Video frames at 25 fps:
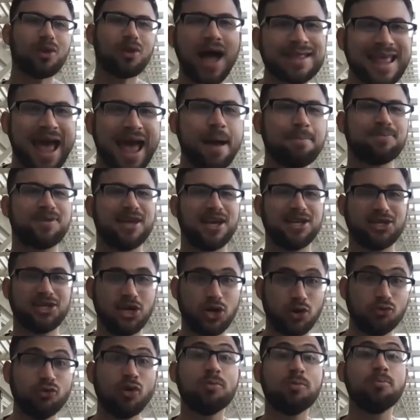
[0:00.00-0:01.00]
attempted
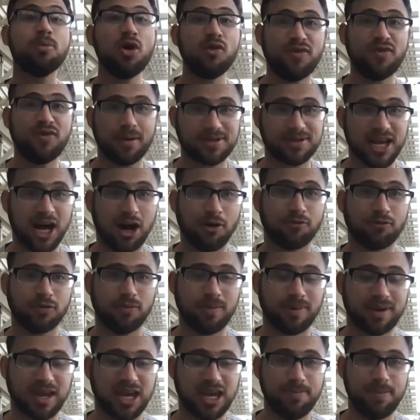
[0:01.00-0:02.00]
to remove themselves
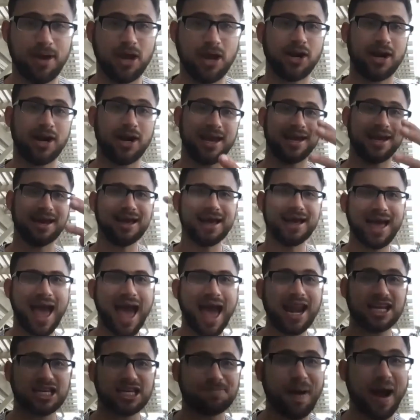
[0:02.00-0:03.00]
from the community
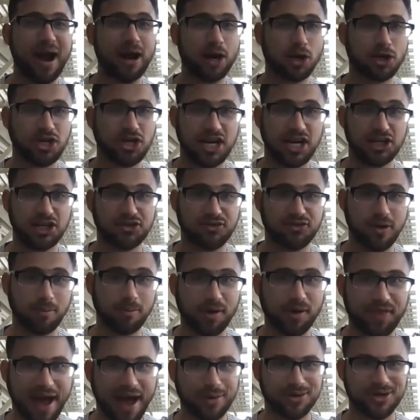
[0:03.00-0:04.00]
and inspire change from
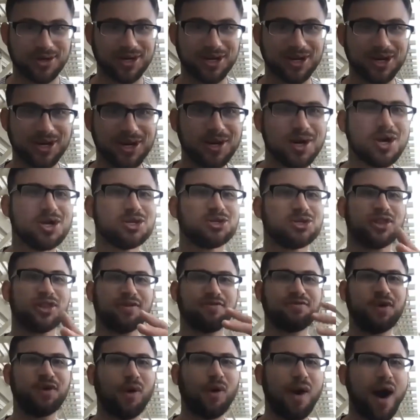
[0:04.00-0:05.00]
without. So
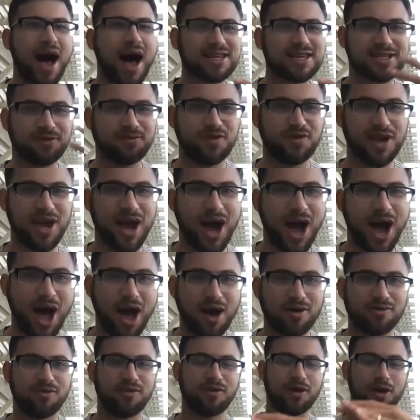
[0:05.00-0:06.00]
the philosophy
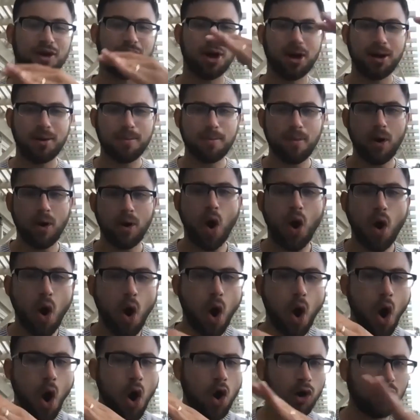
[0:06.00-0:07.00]
of
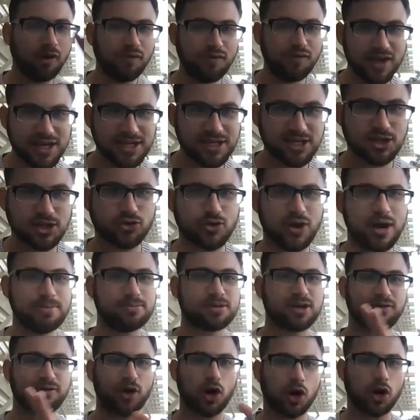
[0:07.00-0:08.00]
all of these
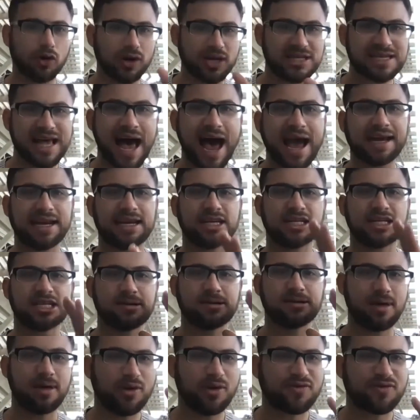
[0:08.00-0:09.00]
streams of early
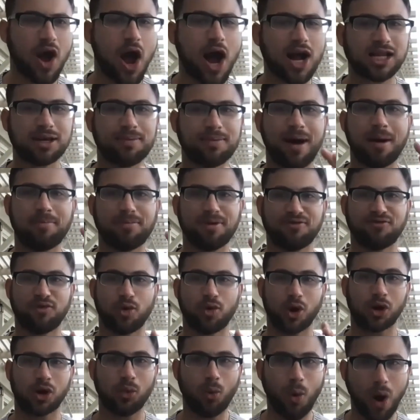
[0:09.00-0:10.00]
Zionism that we've talked about
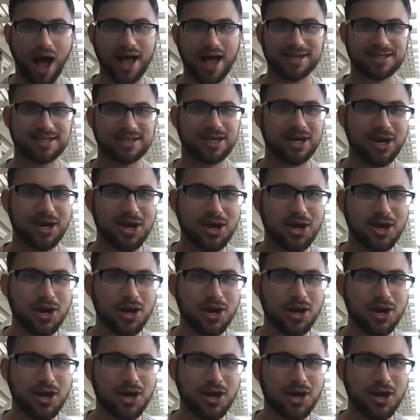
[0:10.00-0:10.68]
before was